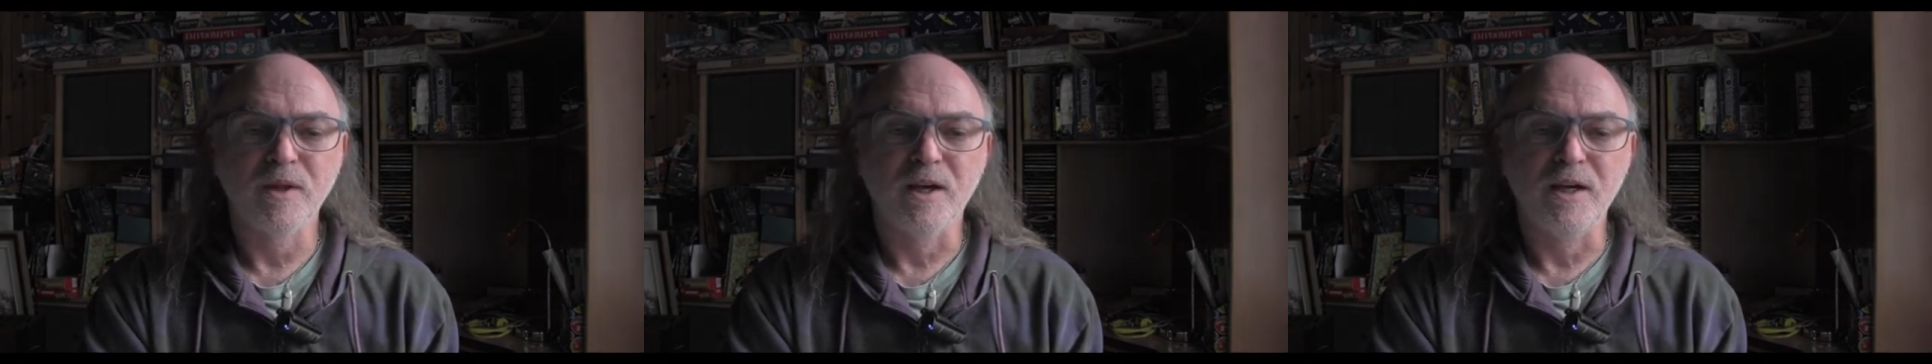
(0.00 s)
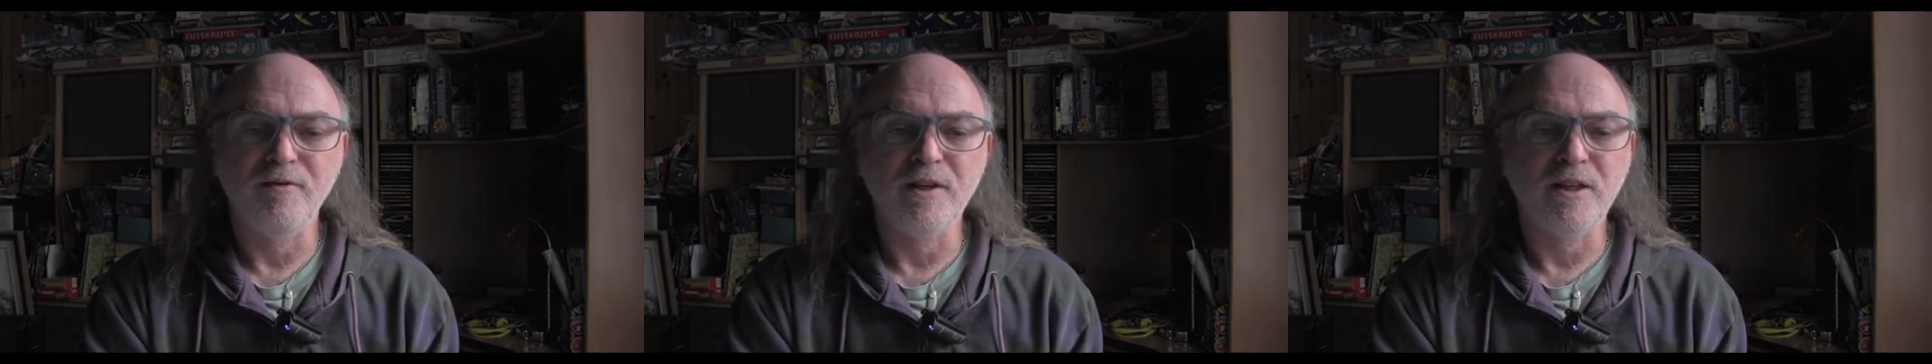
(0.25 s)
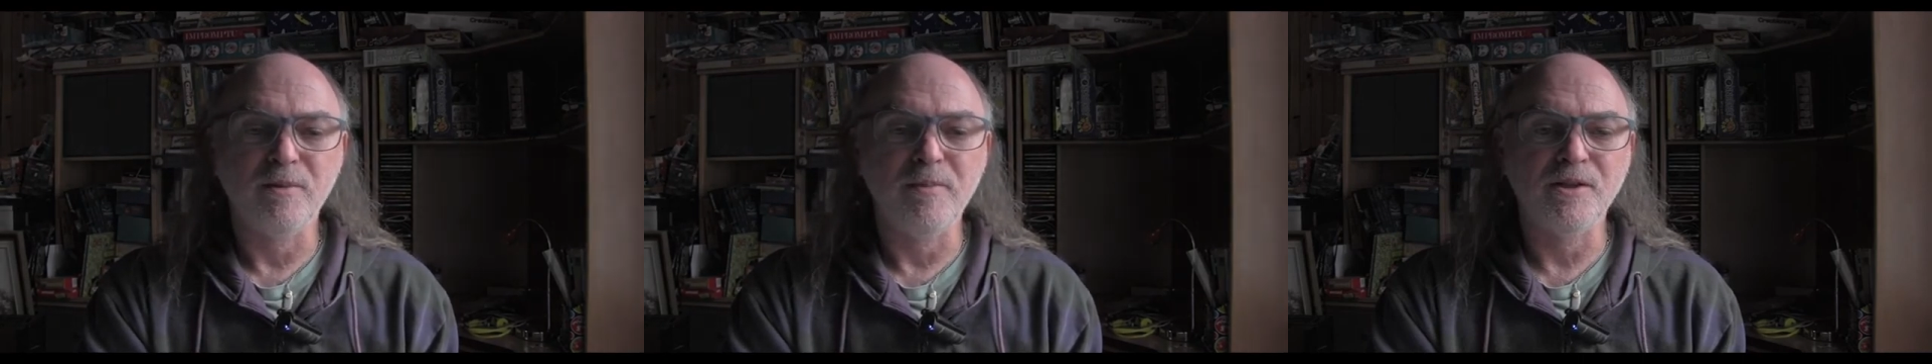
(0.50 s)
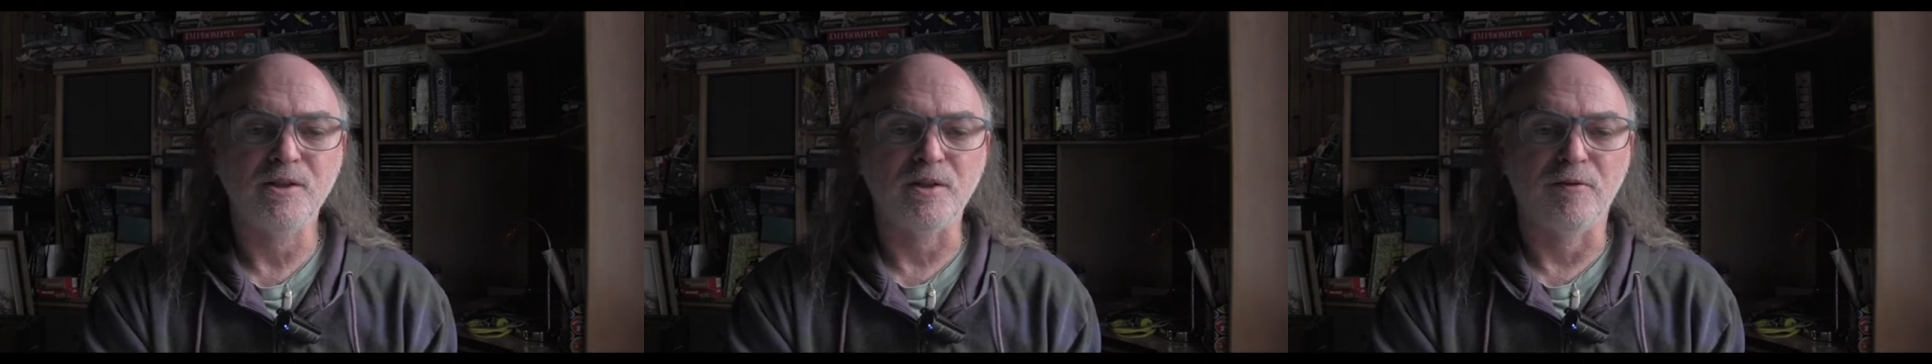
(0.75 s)
even in the
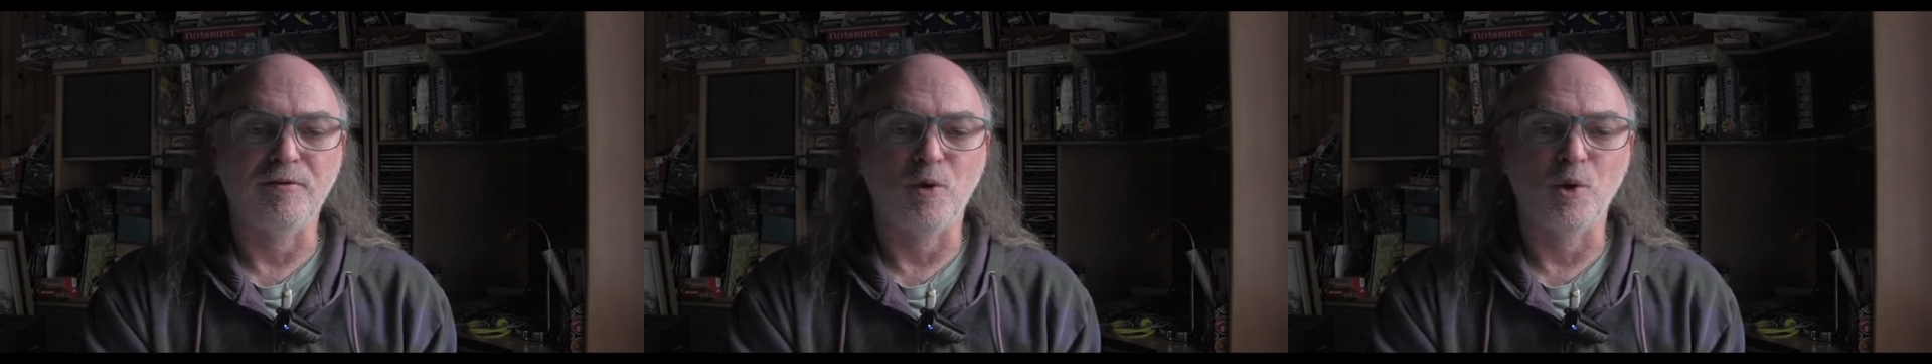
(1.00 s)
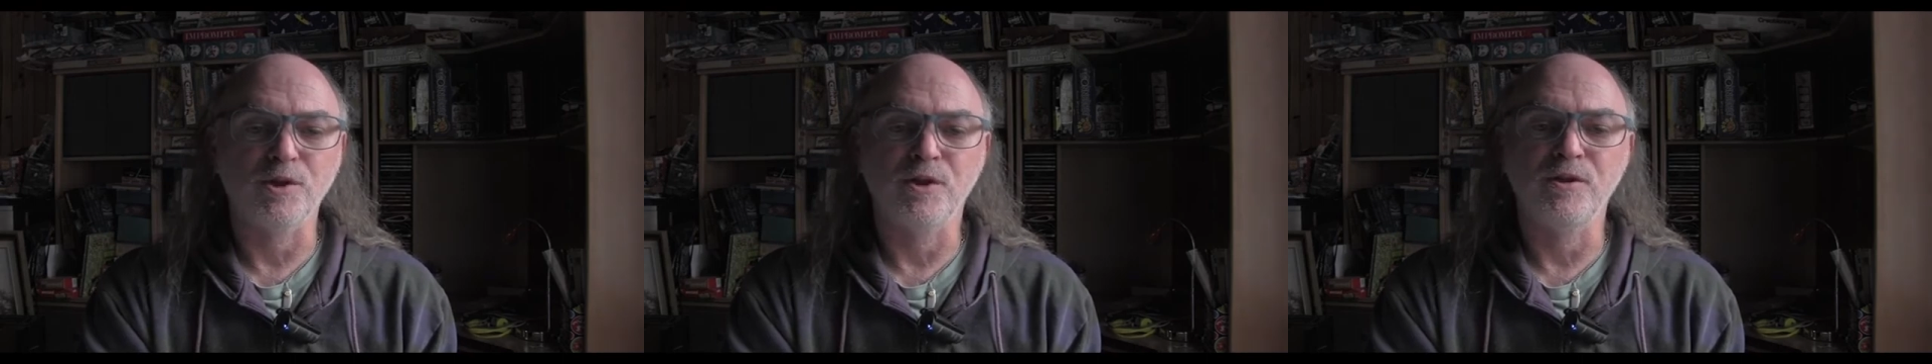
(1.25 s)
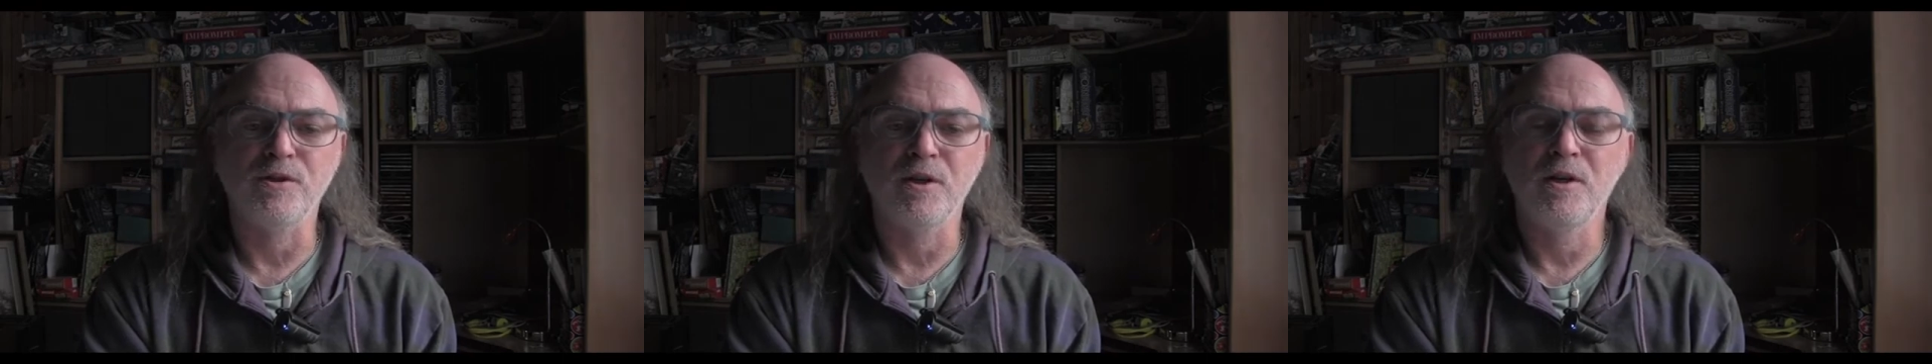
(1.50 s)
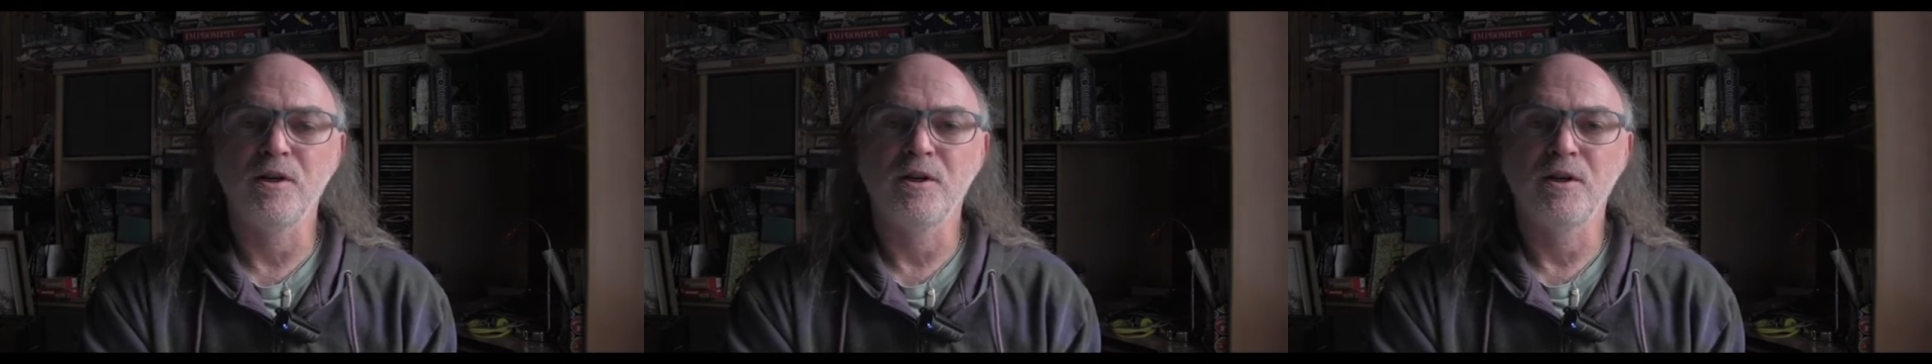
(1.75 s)
midst of forces
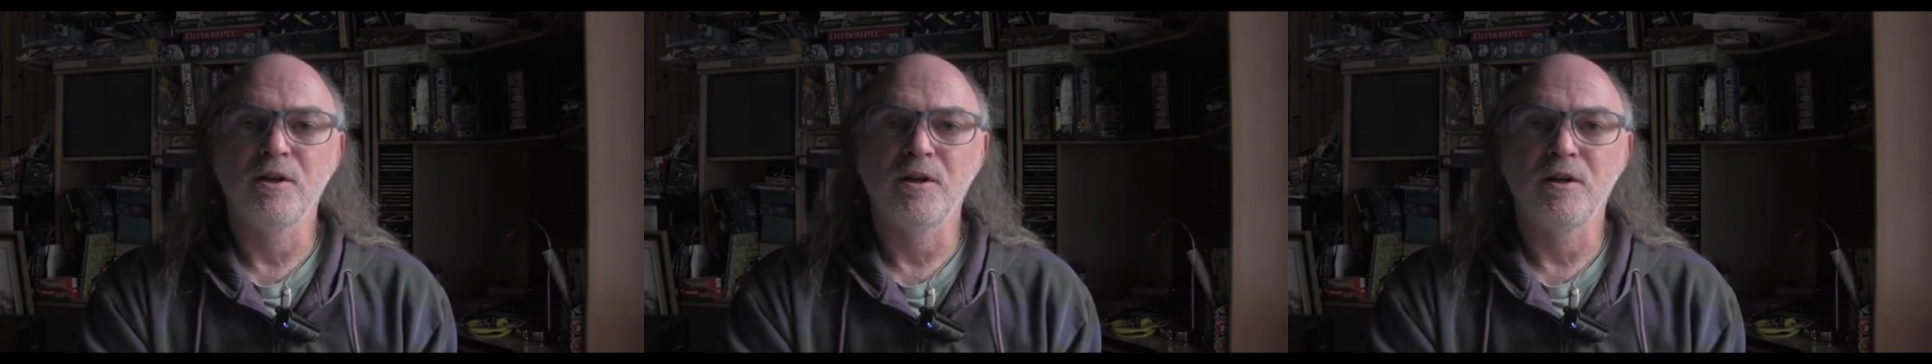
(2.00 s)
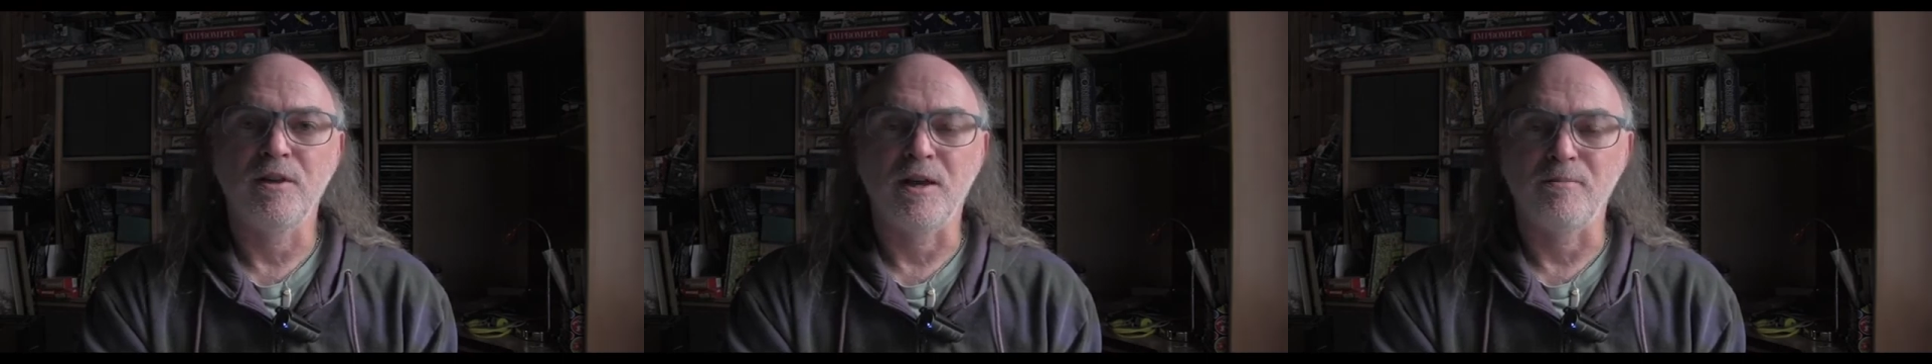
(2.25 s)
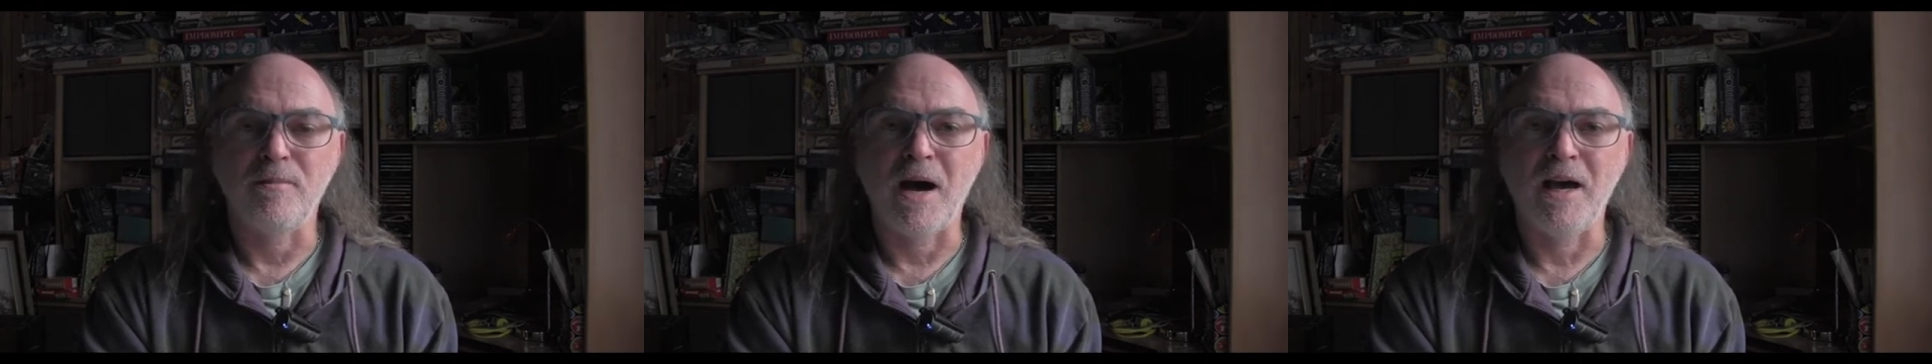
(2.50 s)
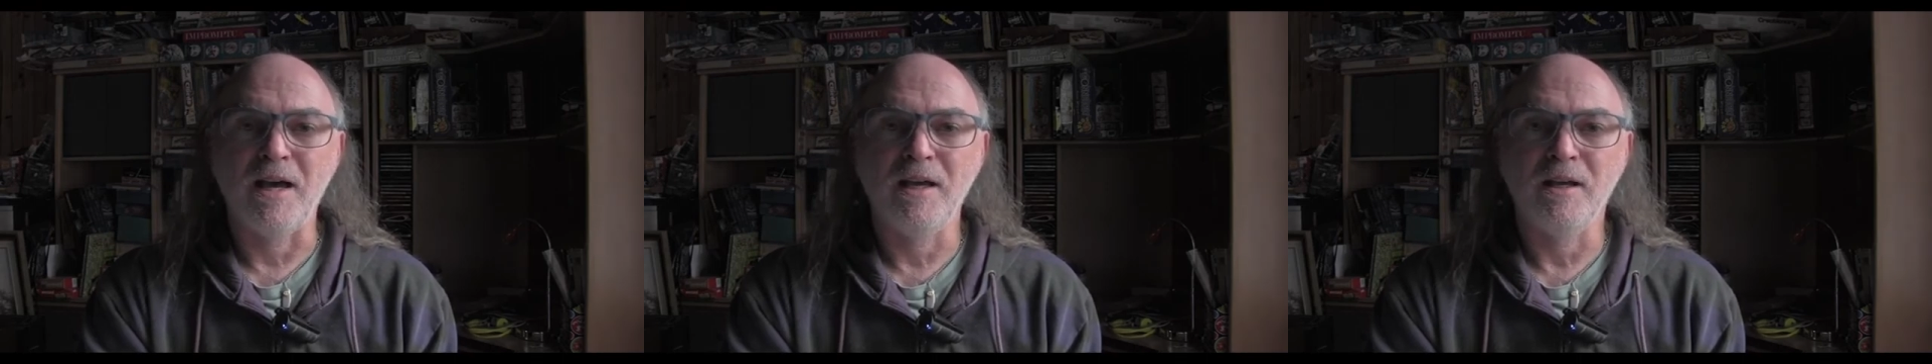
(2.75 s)
that
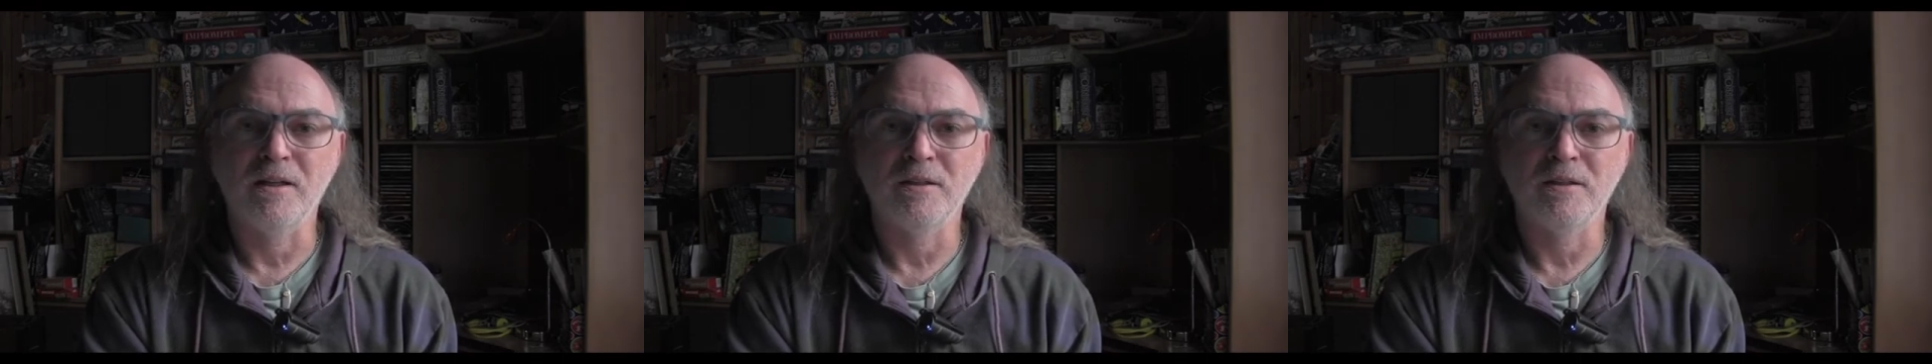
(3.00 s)
may